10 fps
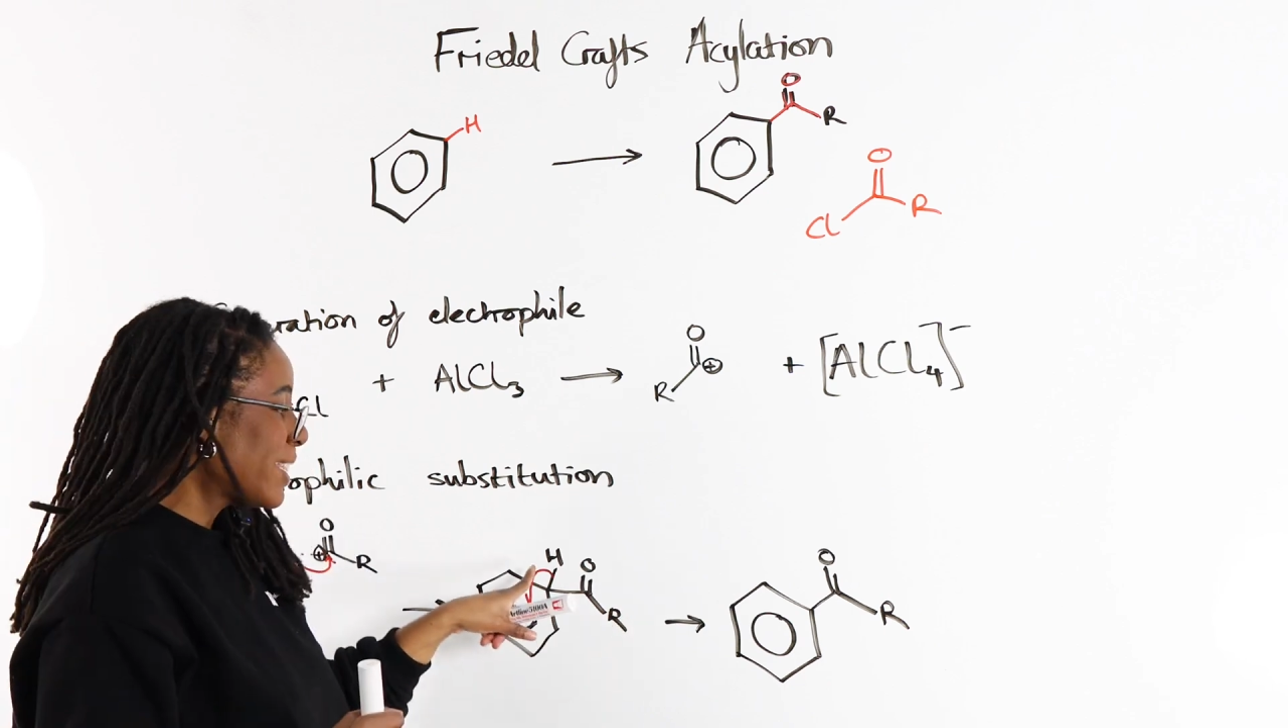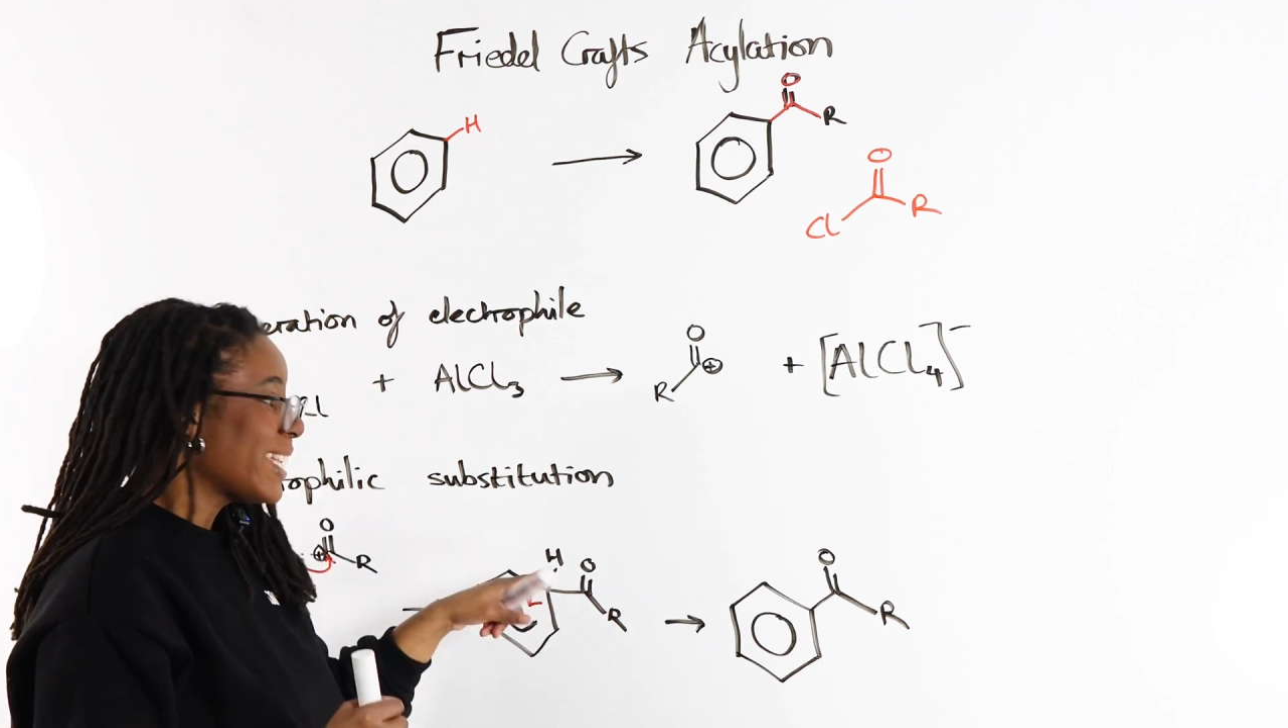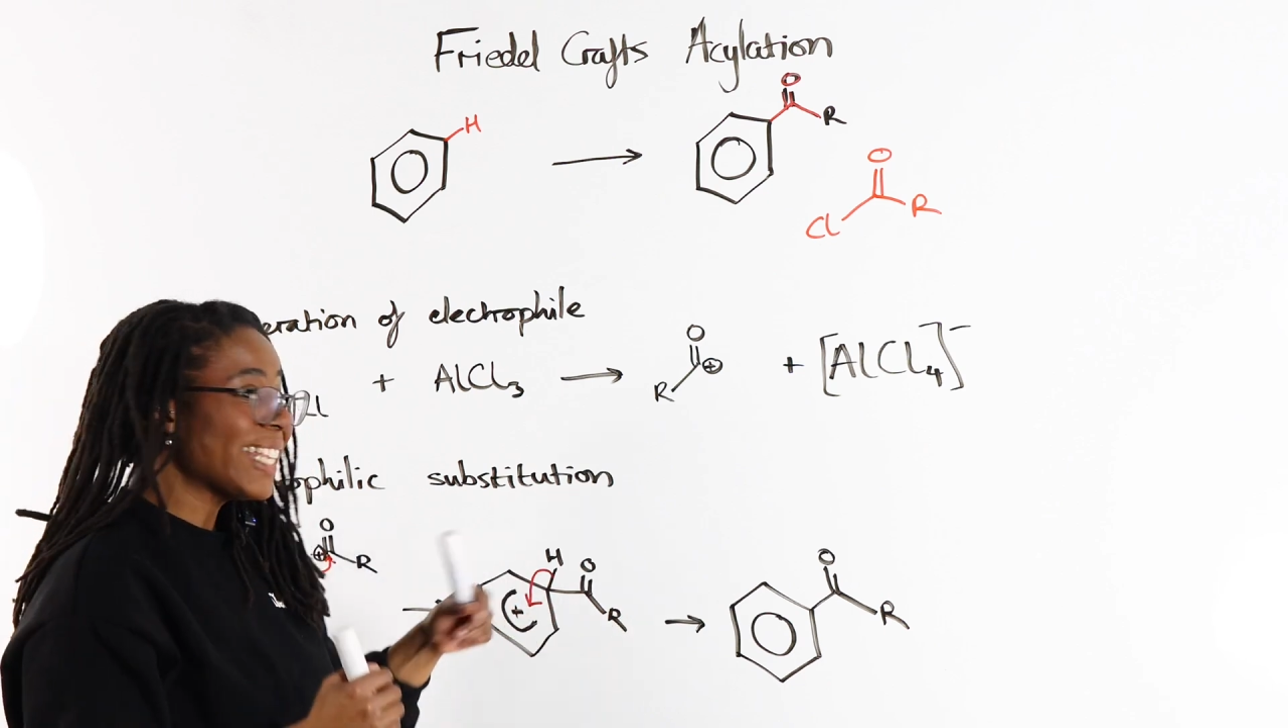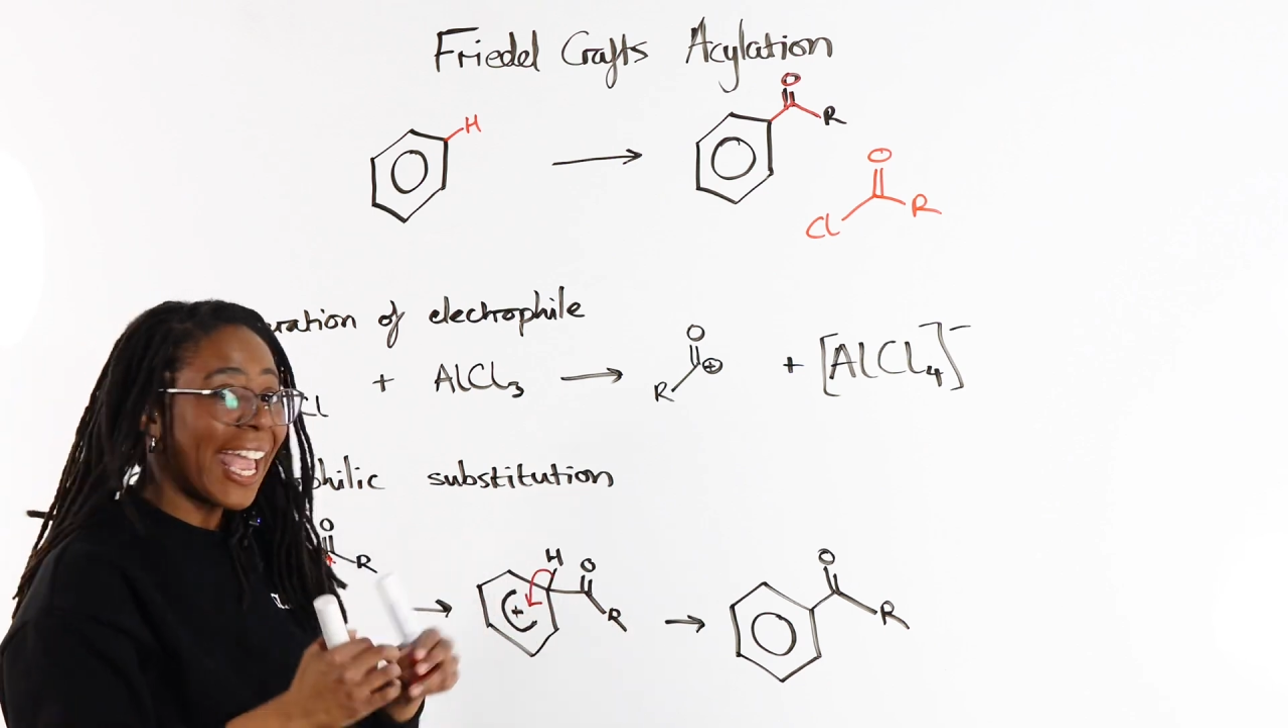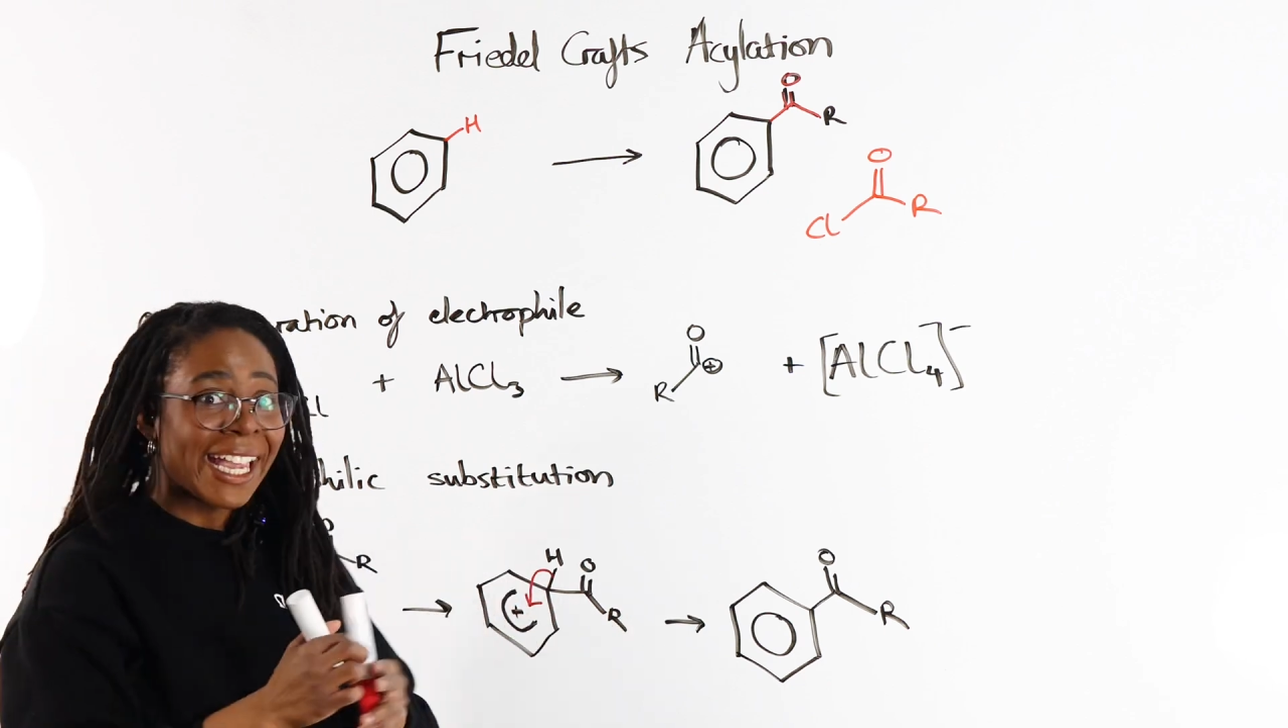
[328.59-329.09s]

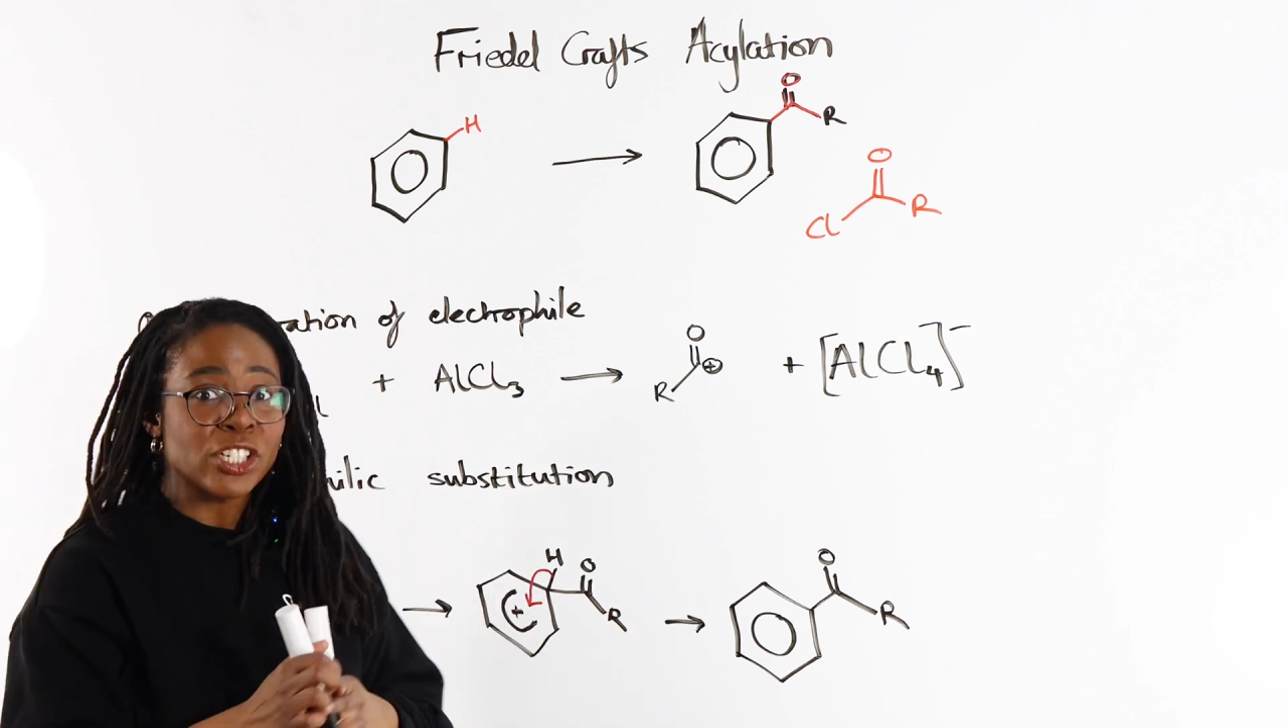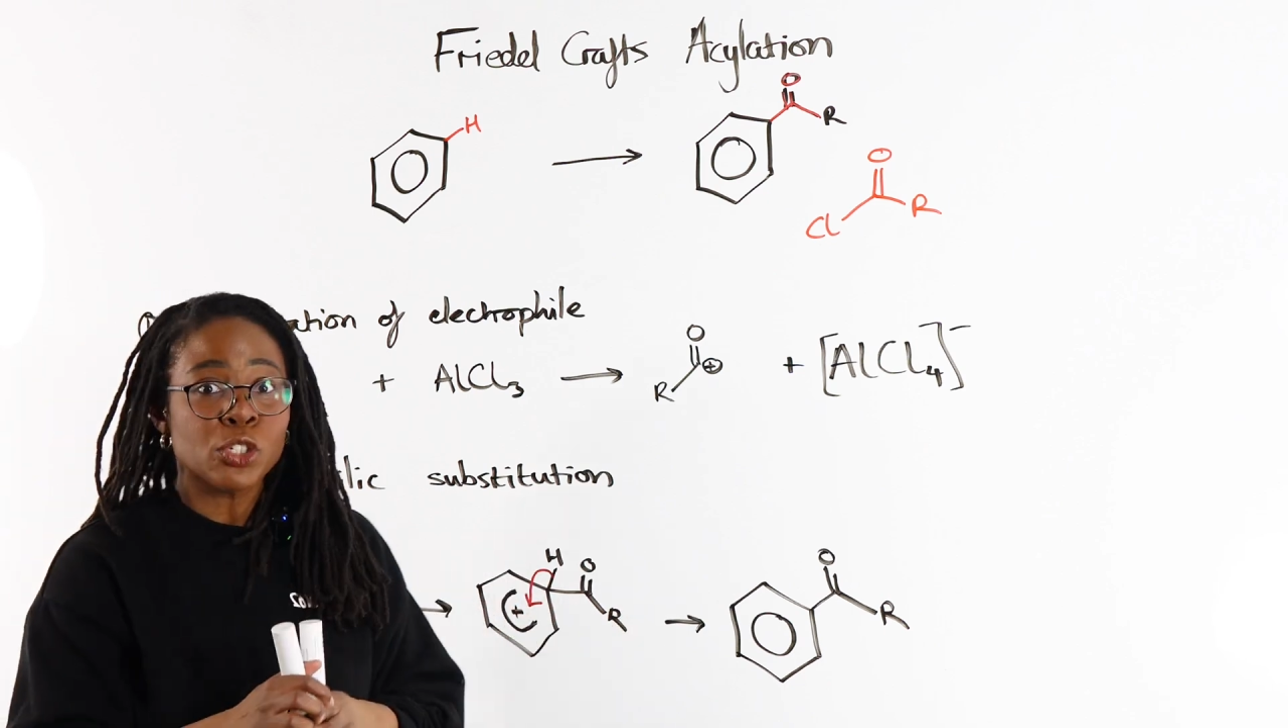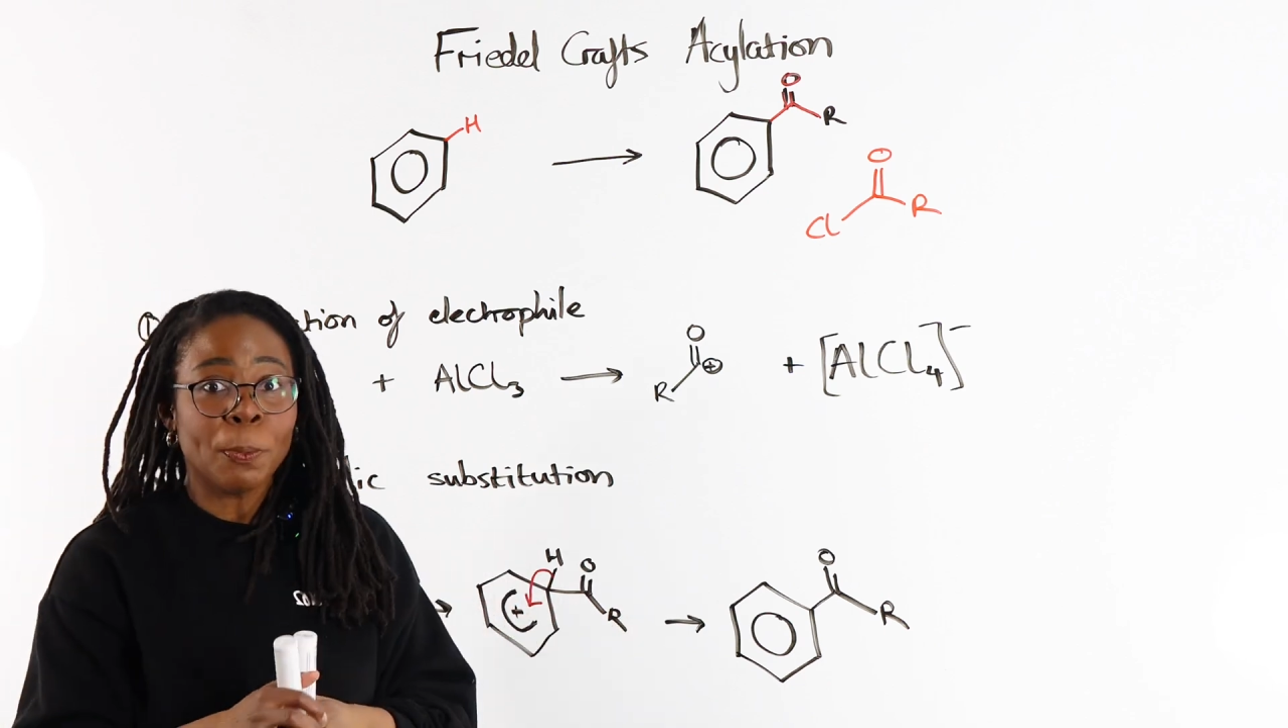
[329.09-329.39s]
this H